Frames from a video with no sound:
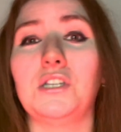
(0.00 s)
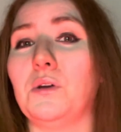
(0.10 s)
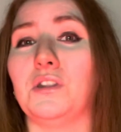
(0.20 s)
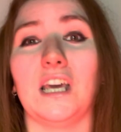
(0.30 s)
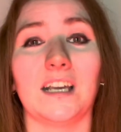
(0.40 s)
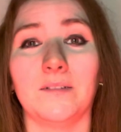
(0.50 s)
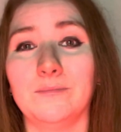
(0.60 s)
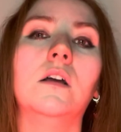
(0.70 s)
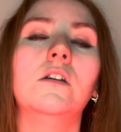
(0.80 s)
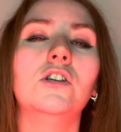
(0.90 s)
thing.
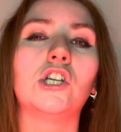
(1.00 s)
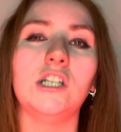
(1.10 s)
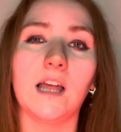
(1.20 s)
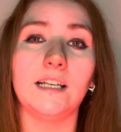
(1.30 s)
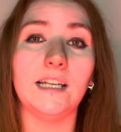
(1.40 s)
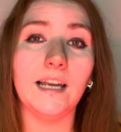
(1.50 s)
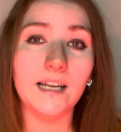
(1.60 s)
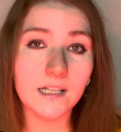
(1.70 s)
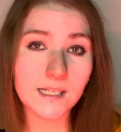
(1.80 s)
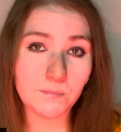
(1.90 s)
She then
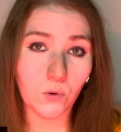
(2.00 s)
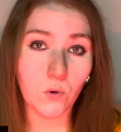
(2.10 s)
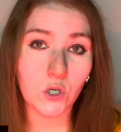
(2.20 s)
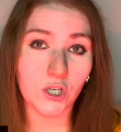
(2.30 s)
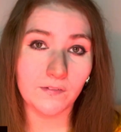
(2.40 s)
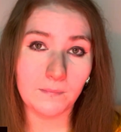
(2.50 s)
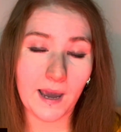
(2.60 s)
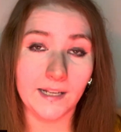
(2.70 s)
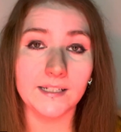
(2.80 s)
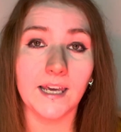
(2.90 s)
eats a portion of the
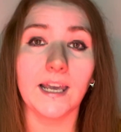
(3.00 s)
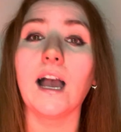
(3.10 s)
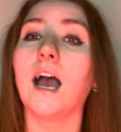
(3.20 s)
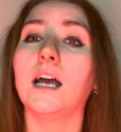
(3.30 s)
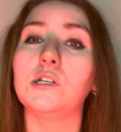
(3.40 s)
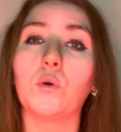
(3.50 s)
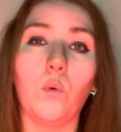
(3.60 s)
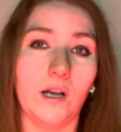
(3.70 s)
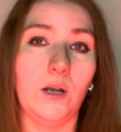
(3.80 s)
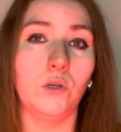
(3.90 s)
painting and
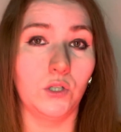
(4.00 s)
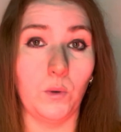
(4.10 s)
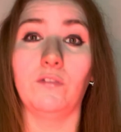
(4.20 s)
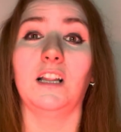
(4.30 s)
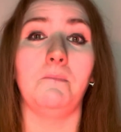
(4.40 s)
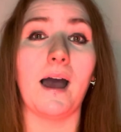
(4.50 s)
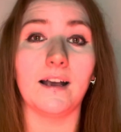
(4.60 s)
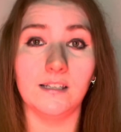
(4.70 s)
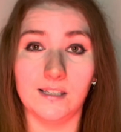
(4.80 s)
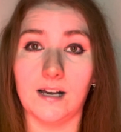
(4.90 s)
quite swiftly
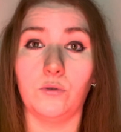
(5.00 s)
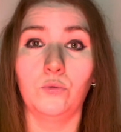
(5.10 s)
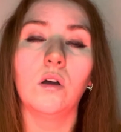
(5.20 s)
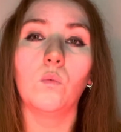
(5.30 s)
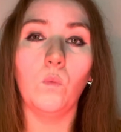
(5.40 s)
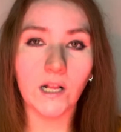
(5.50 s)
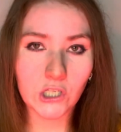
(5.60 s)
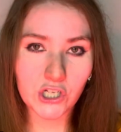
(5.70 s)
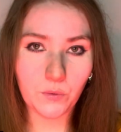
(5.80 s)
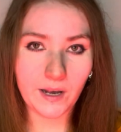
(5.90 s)
passes out. When
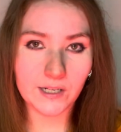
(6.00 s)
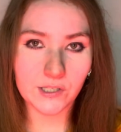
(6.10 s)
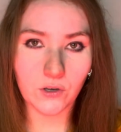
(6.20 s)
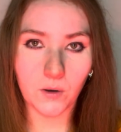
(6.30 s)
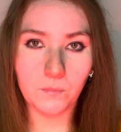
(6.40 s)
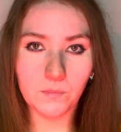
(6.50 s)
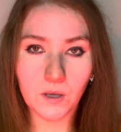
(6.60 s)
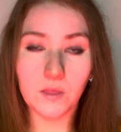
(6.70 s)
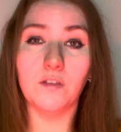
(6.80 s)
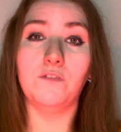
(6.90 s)
she wakes up,
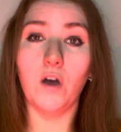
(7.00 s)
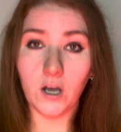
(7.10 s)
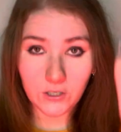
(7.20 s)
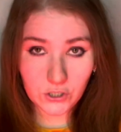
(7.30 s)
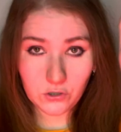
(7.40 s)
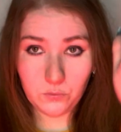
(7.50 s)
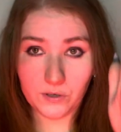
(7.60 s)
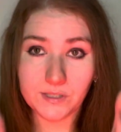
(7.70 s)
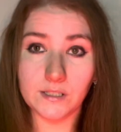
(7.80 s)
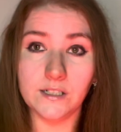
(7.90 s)
the vertical
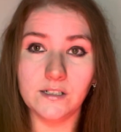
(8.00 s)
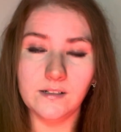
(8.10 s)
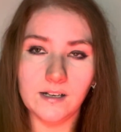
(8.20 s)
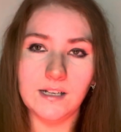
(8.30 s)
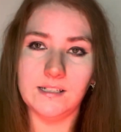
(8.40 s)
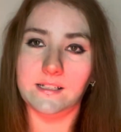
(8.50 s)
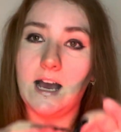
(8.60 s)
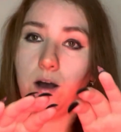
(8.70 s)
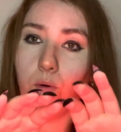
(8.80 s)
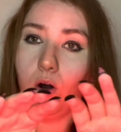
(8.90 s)
prison is
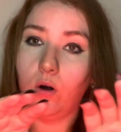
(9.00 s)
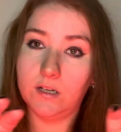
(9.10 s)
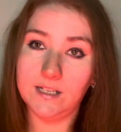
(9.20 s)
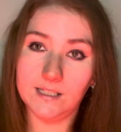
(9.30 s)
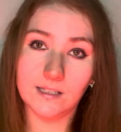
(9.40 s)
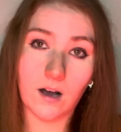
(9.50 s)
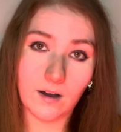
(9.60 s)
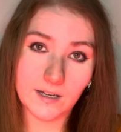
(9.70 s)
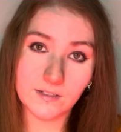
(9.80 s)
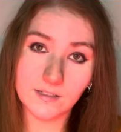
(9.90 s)
now on its
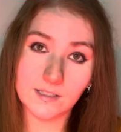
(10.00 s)
side. It's